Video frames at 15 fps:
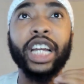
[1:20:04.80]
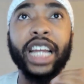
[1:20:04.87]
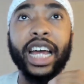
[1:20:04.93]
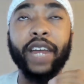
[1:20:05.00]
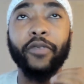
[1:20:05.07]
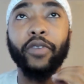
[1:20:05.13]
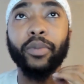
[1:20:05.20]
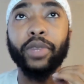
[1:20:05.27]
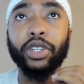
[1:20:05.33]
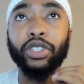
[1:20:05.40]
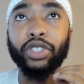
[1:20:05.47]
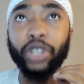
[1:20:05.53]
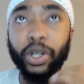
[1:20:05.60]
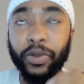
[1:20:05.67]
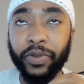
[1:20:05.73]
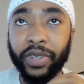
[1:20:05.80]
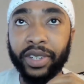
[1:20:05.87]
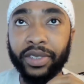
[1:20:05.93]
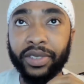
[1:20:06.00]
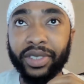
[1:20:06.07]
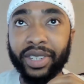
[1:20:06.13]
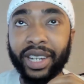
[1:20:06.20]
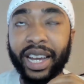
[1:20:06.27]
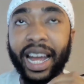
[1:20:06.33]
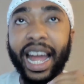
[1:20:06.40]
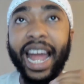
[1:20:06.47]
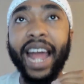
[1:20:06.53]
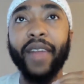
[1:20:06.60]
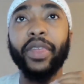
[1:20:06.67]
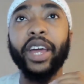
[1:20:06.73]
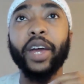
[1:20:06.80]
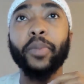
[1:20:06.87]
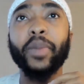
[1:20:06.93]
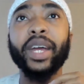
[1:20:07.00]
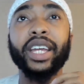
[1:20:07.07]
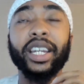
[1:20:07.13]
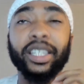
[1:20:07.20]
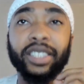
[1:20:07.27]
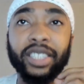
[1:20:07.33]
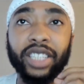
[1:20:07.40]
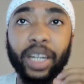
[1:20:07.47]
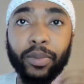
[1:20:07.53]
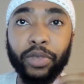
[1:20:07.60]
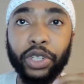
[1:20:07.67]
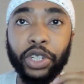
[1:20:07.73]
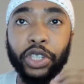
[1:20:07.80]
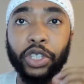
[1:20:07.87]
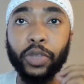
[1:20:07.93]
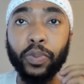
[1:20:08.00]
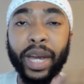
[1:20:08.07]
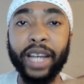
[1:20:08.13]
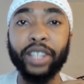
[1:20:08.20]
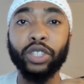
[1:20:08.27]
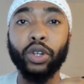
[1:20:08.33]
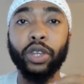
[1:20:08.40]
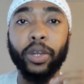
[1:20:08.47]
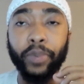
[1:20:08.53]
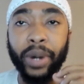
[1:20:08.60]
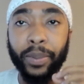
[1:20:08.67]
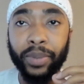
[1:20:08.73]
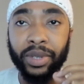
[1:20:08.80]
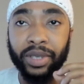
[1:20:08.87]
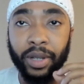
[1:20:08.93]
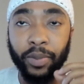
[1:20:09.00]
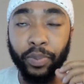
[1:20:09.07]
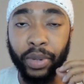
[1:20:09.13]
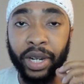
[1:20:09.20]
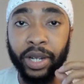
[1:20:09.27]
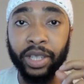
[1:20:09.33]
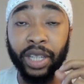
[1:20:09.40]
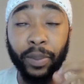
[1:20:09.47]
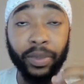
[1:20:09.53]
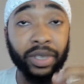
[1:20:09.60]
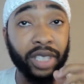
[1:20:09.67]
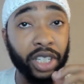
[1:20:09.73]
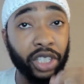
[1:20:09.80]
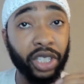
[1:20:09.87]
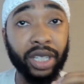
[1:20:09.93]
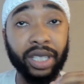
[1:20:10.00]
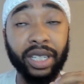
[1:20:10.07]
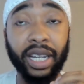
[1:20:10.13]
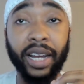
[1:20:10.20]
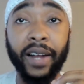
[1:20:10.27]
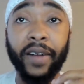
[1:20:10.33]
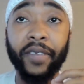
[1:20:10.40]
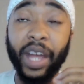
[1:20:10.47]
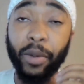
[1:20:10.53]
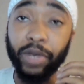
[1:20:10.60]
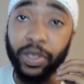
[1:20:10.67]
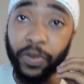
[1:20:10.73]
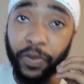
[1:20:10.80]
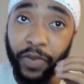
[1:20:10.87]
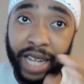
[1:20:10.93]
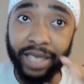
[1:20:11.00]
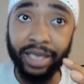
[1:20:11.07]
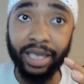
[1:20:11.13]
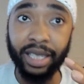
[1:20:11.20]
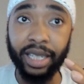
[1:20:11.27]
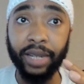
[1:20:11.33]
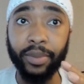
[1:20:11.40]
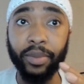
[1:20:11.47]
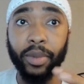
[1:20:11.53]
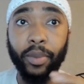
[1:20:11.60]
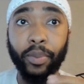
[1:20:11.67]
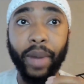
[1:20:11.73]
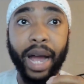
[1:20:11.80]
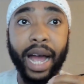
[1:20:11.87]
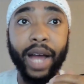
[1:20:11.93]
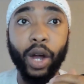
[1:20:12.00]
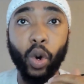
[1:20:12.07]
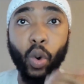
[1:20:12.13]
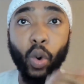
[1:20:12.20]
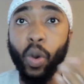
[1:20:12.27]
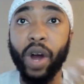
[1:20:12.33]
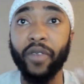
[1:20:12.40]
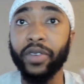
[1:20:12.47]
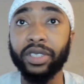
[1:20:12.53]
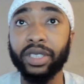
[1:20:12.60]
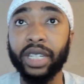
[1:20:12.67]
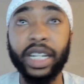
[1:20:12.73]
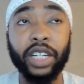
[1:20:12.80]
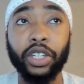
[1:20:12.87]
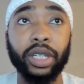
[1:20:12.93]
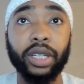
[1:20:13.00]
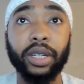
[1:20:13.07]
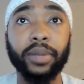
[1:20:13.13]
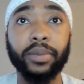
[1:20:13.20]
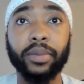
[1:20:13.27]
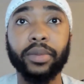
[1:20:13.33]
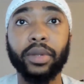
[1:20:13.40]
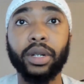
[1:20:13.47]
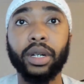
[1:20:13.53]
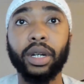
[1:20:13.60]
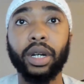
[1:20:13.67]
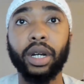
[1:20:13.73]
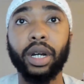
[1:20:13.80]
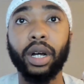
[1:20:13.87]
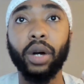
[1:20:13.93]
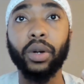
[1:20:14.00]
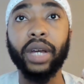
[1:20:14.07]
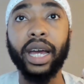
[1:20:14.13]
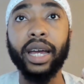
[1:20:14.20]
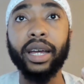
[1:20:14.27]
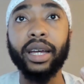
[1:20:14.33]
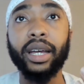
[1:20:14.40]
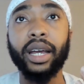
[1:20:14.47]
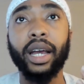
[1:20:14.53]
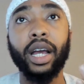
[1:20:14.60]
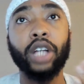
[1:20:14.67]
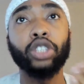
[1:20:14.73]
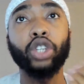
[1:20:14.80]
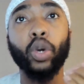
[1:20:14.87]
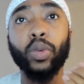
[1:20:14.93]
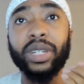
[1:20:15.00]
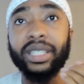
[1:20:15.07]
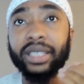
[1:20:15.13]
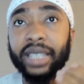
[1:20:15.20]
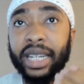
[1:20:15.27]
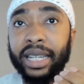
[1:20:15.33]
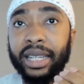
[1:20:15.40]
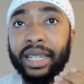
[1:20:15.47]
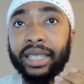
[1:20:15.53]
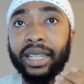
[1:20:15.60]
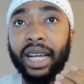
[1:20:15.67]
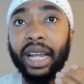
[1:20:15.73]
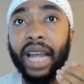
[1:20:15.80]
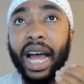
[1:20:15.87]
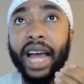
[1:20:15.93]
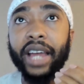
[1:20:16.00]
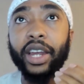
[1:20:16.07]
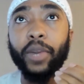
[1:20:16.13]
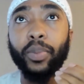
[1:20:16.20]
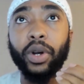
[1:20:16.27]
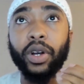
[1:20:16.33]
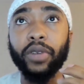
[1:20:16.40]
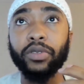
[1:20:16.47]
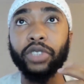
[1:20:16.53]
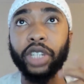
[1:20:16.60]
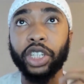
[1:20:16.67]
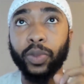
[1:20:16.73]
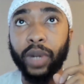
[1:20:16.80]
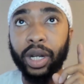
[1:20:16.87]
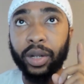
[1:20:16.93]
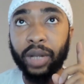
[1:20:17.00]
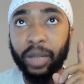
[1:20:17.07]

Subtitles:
at it from the surface and they're making assumptions based on the presuppositions that was fed to them by whoever's teaching them. Okay, so we see this a lot in the book of Judges, but